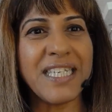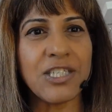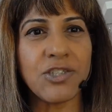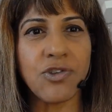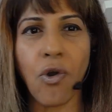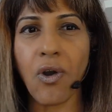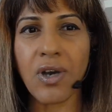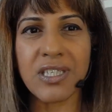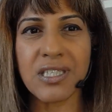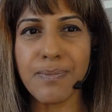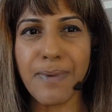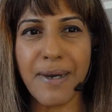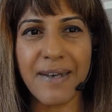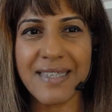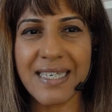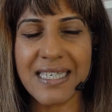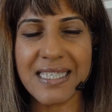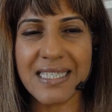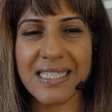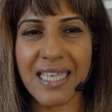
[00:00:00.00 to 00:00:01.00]
talked about
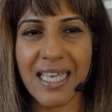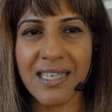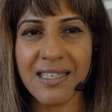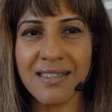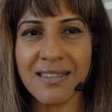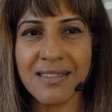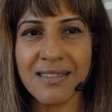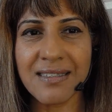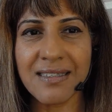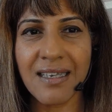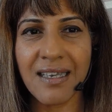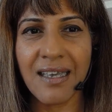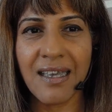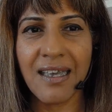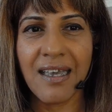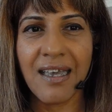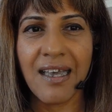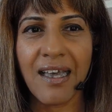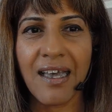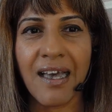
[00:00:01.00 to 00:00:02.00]
these things,
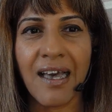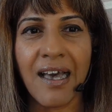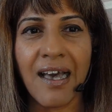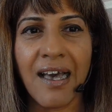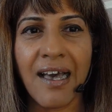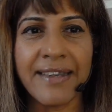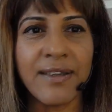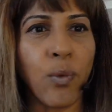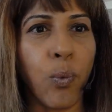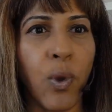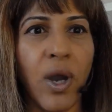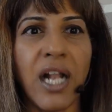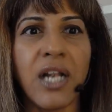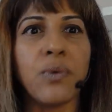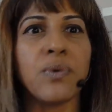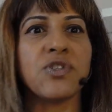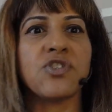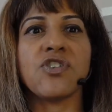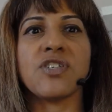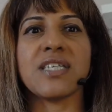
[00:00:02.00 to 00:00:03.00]
and the world
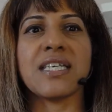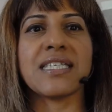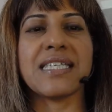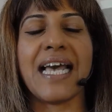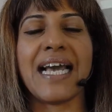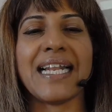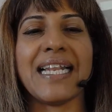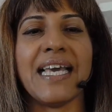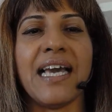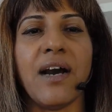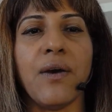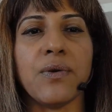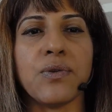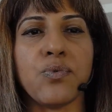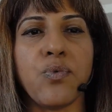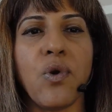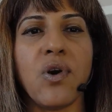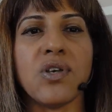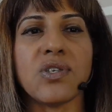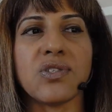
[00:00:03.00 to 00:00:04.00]
was just exactly how
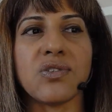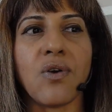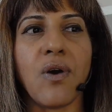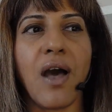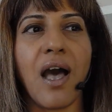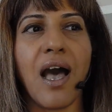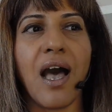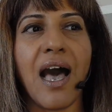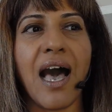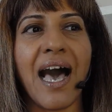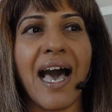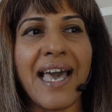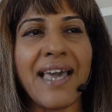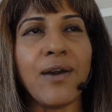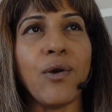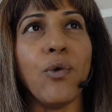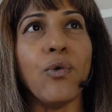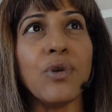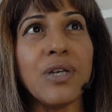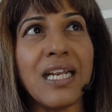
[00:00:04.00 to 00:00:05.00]
it was. So I
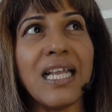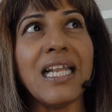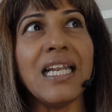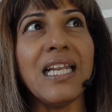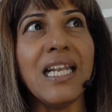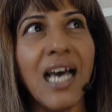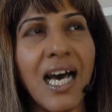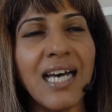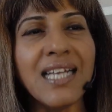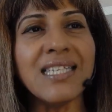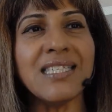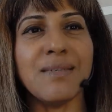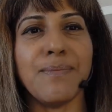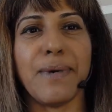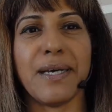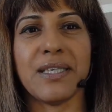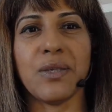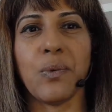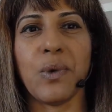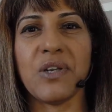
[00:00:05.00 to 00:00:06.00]
only learned
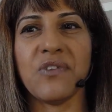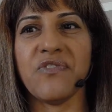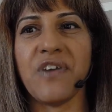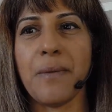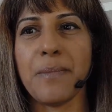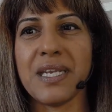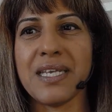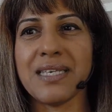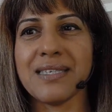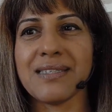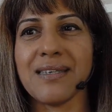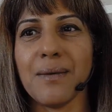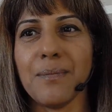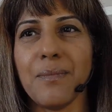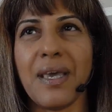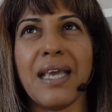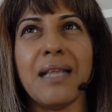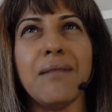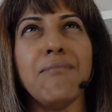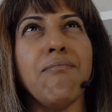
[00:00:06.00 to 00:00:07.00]
about the word feminism
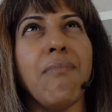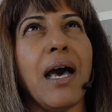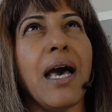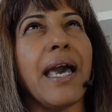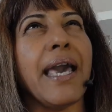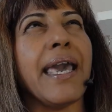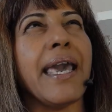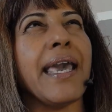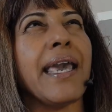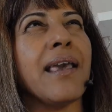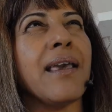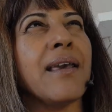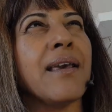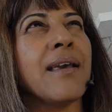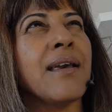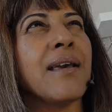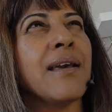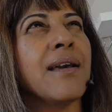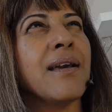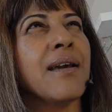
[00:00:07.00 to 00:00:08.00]
in my
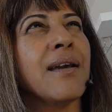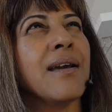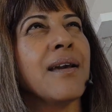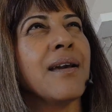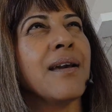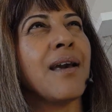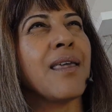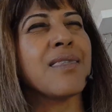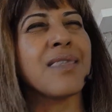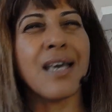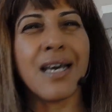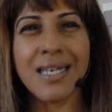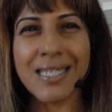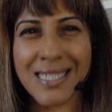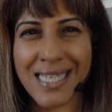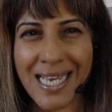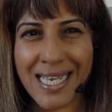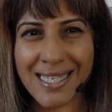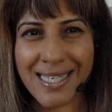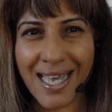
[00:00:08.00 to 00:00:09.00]

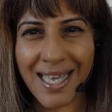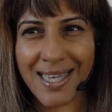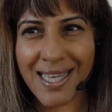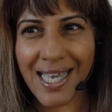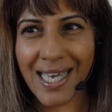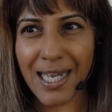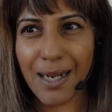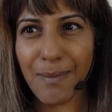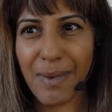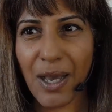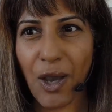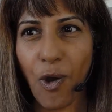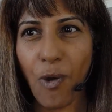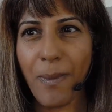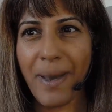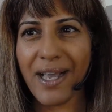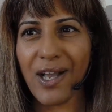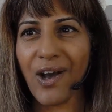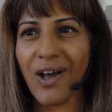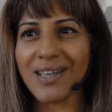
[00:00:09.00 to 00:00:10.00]
30s, I think. And I'm like, oh
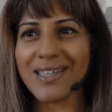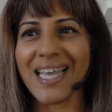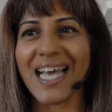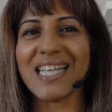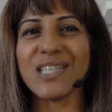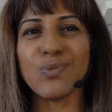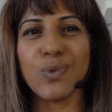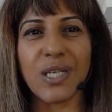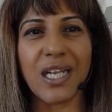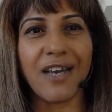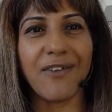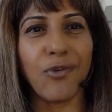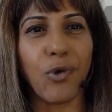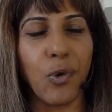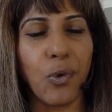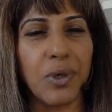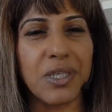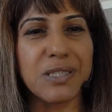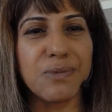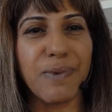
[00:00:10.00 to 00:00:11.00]
my God, that's what I've
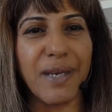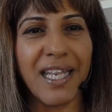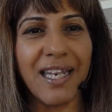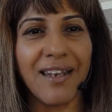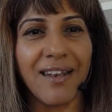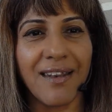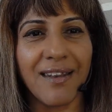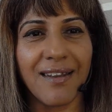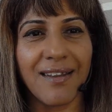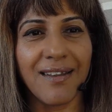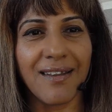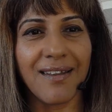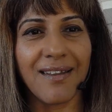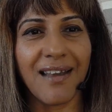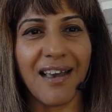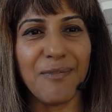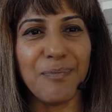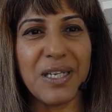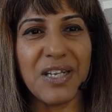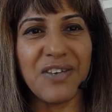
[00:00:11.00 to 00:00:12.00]
always been.
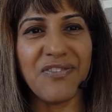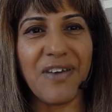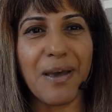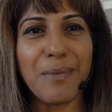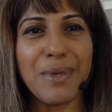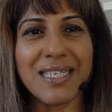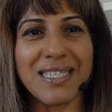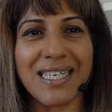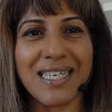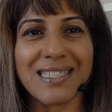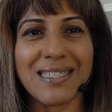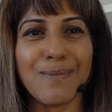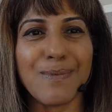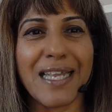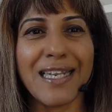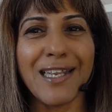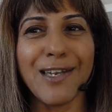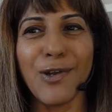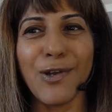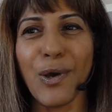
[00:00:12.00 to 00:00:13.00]
I've been a feminist, except I
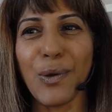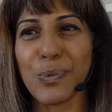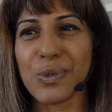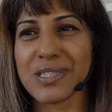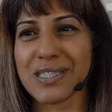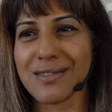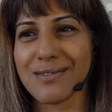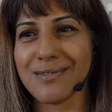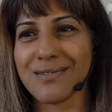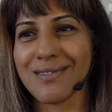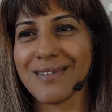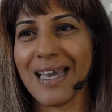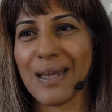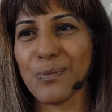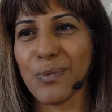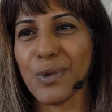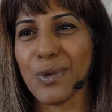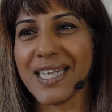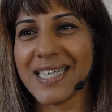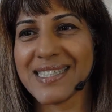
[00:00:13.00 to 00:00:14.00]
didn't know it was that
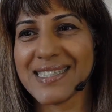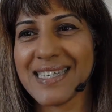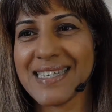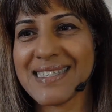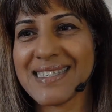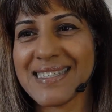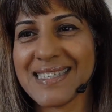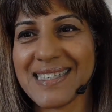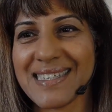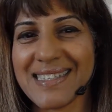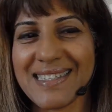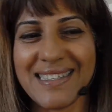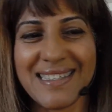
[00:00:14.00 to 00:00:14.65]
word existed.